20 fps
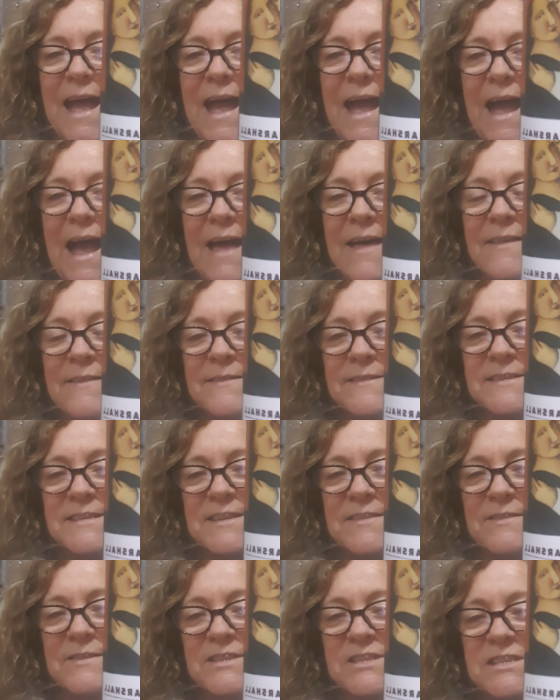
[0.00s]
And
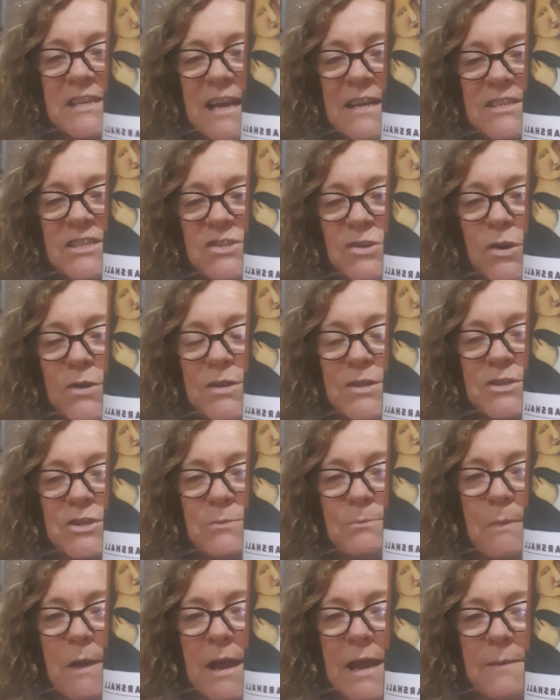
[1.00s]
this I started to
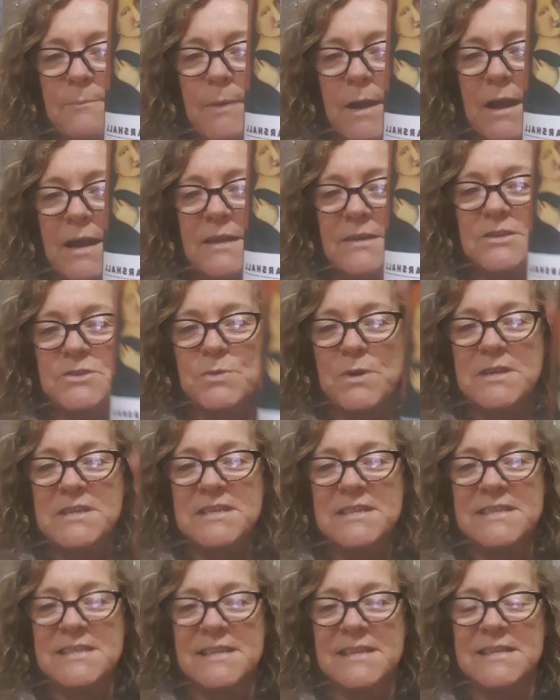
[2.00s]
make back in
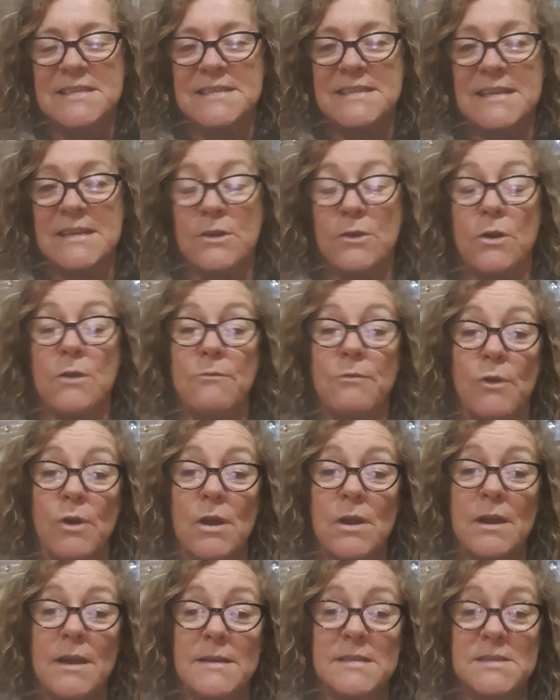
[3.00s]
2016 on a
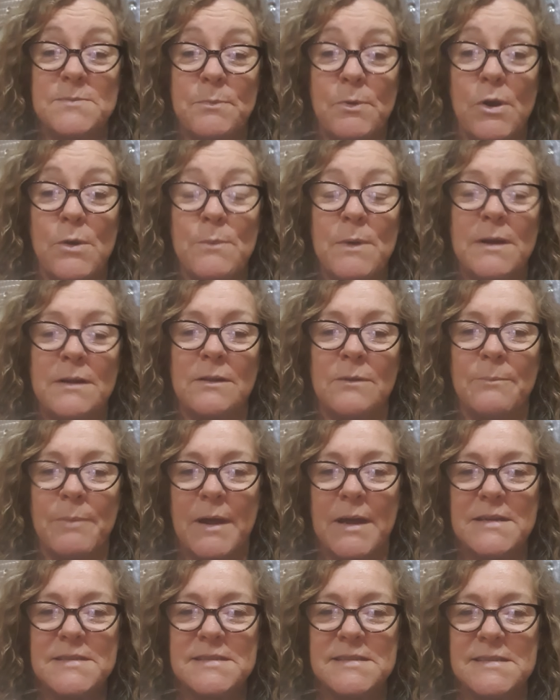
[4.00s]
very experimental
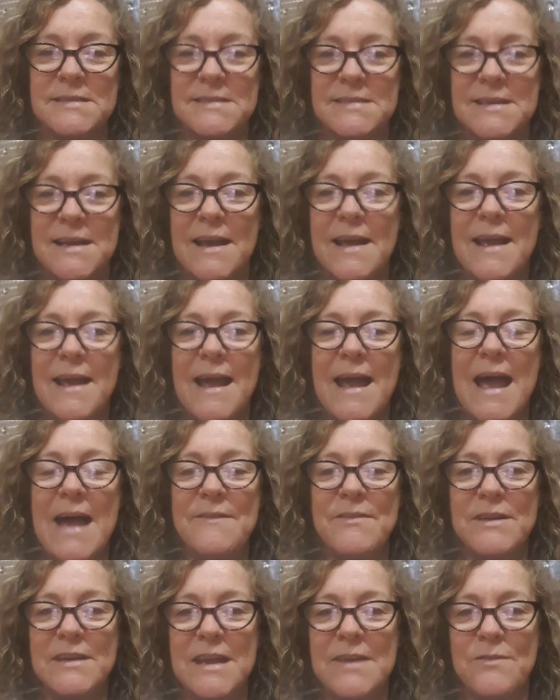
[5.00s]
basis,
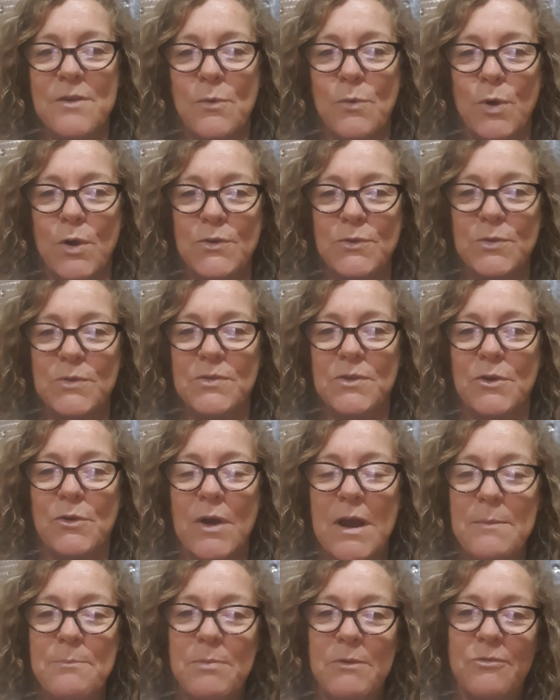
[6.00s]
having never worked with the
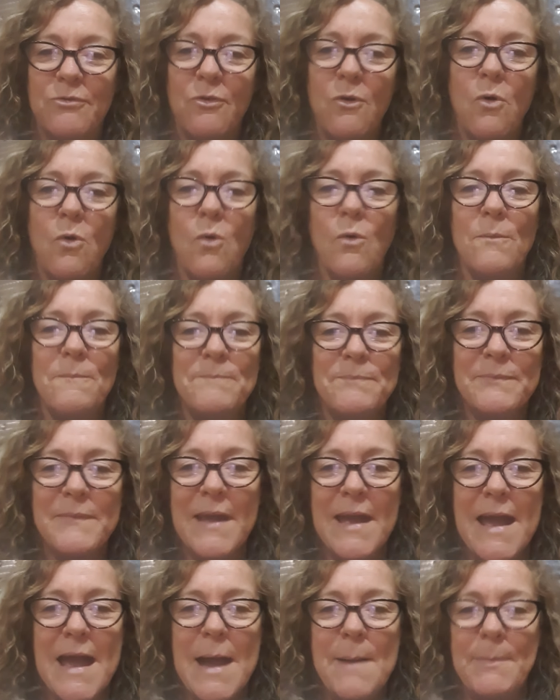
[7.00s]
grape before,
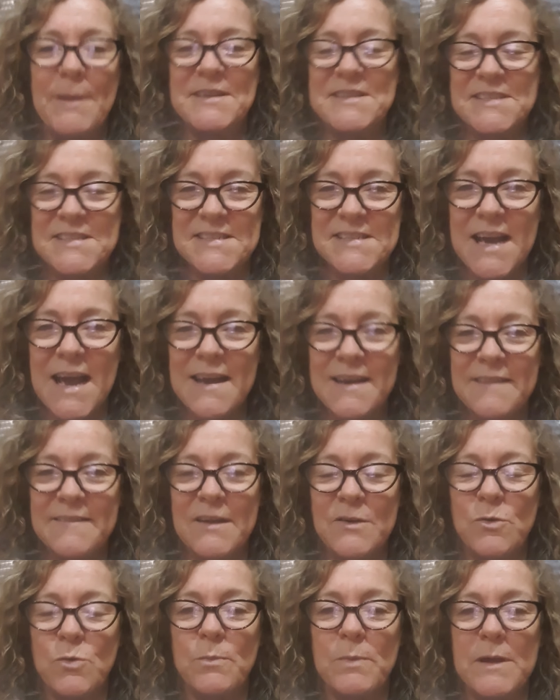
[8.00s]
but decided
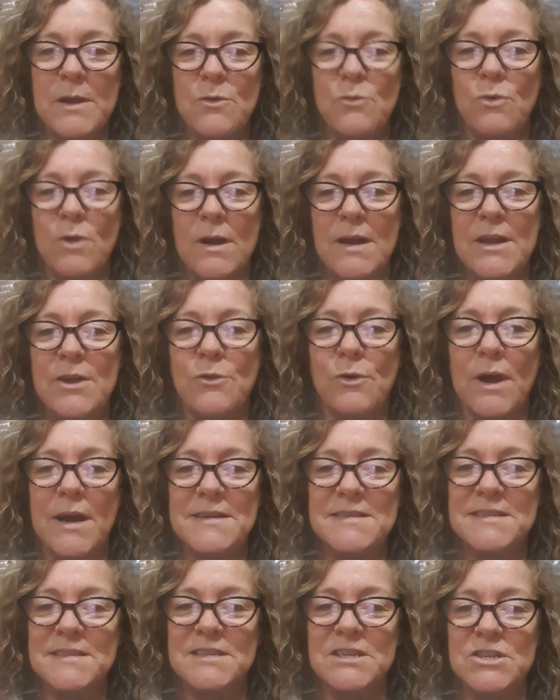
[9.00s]
that it would be a really
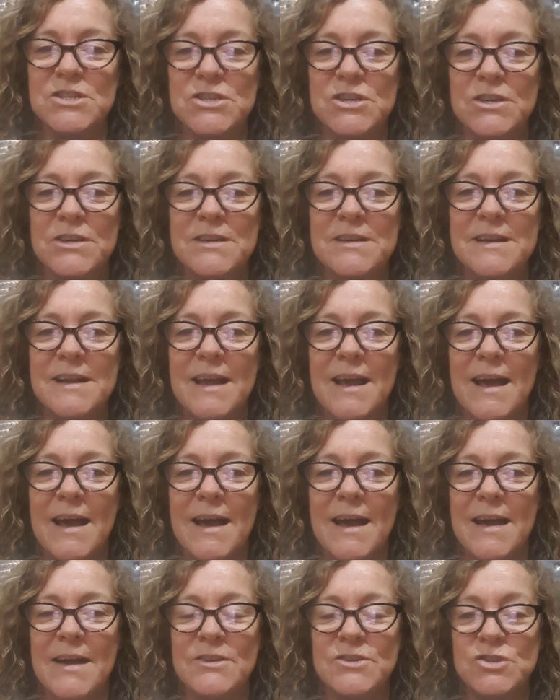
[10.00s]
great addition
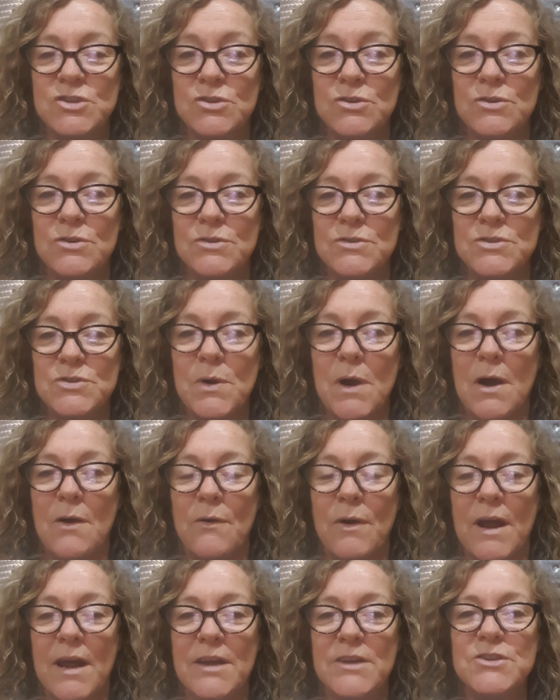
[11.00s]
to our
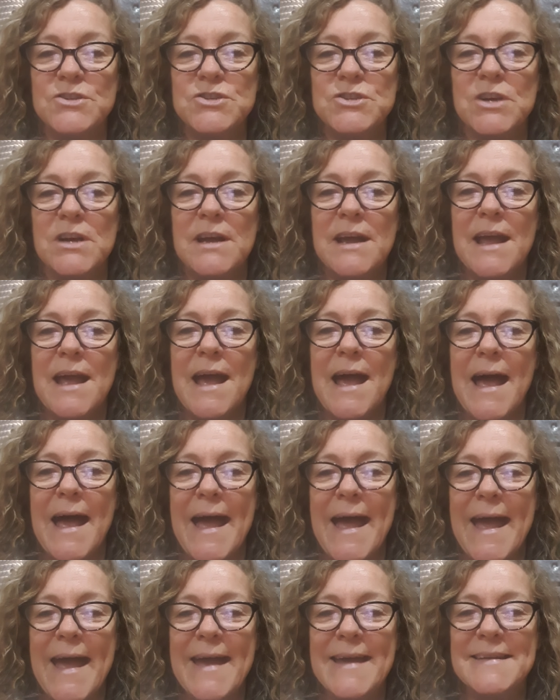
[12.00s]
range,
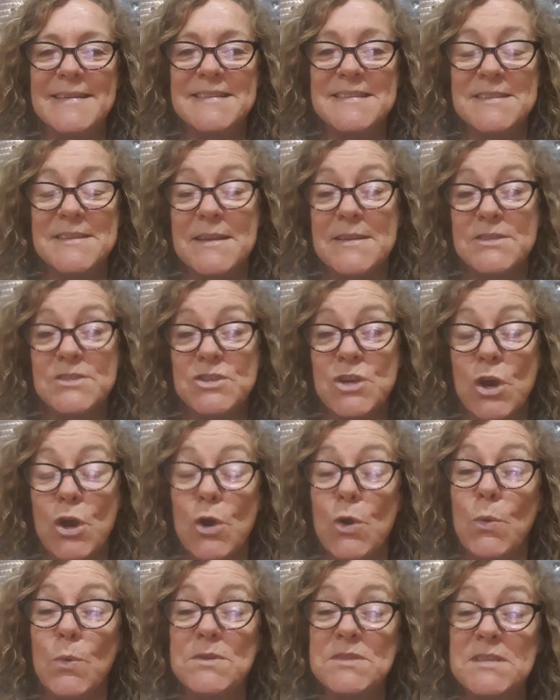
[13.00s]
and
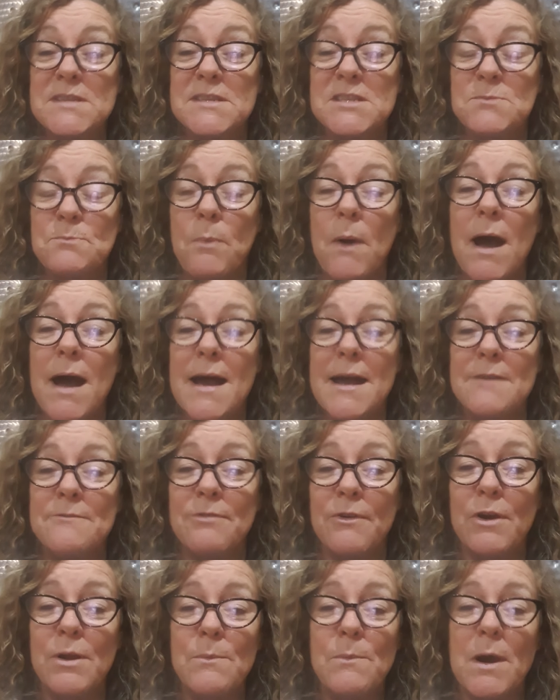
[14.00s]
so was inspired
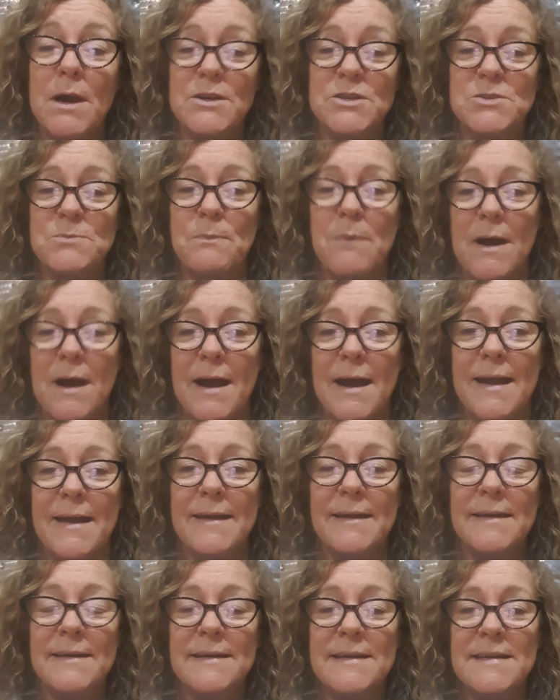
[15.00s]
very much by
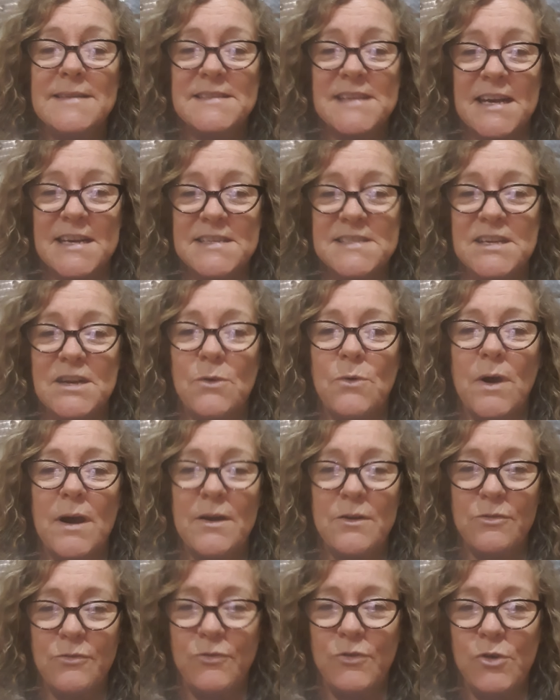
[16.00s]
tasting
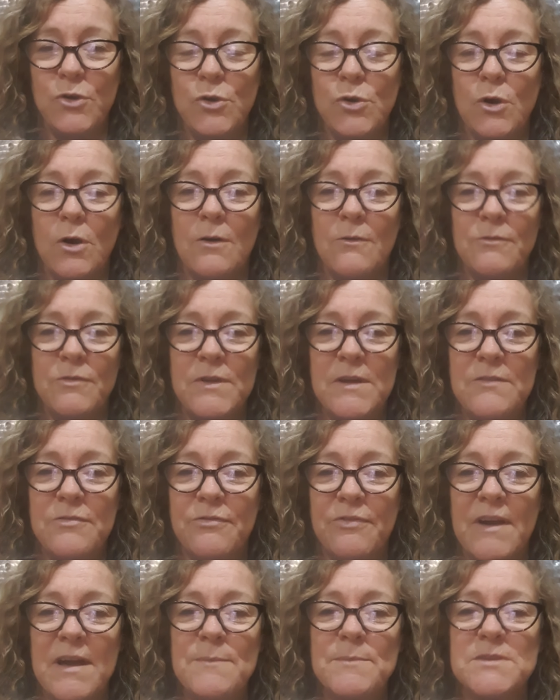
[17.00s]
quite a few of the
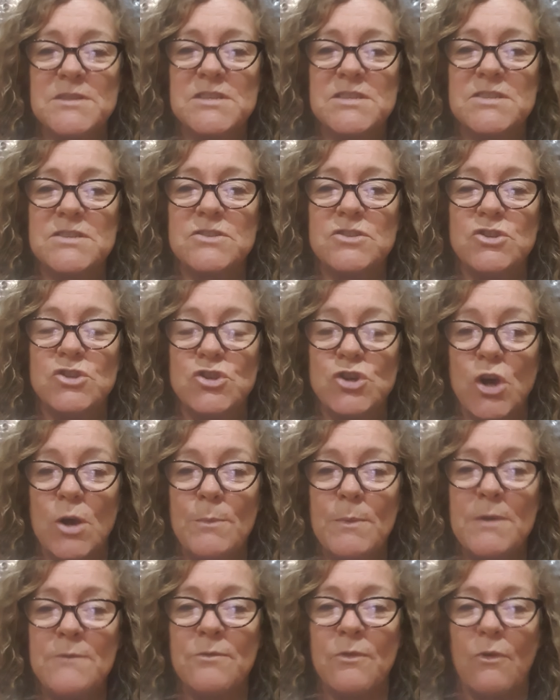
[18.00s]
famous
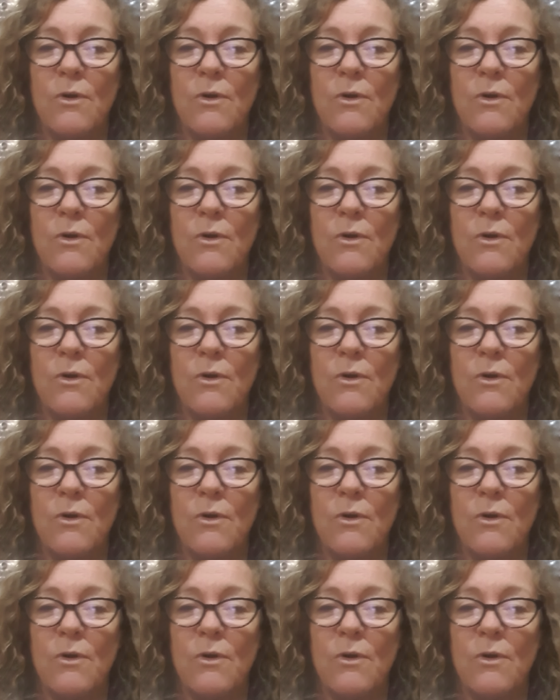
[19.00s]
German